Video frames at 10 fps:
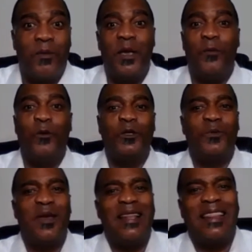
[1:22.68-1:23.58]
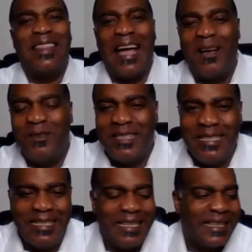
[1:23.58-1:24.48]
People spend
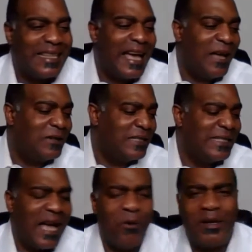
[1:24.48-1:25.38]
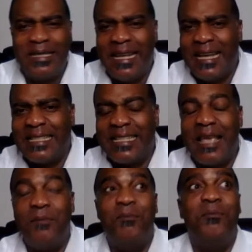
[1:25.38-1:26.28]
thousands and thousands, I would dare
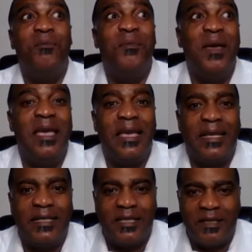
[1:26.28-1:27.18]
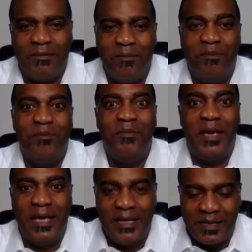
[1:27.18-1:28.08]
say millions and
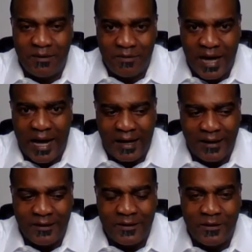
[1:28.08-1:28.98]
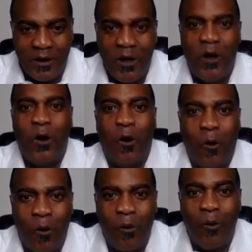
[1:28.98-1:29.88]
millions of dollars
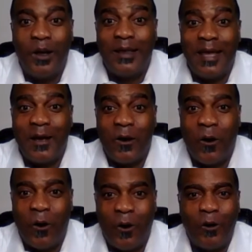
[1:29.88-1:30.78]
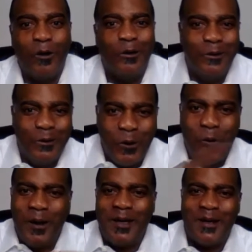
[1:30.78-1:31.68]
on what they call
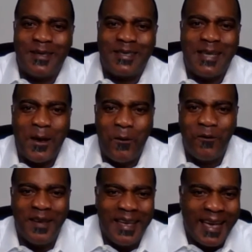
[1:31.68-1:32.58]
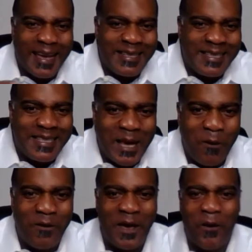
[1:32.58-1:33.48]
do-it-yourself and
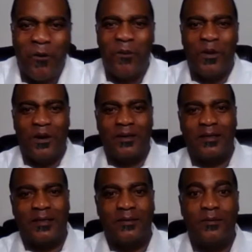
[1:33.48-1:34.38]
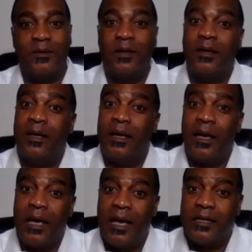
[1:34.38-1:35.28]
self-help books.
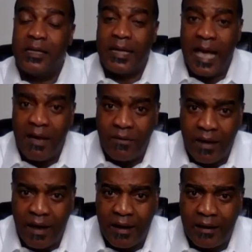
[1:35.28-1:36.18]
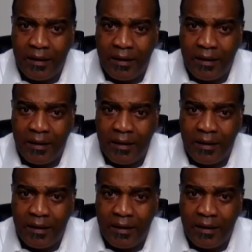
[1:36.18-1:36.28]
Here's the caveat.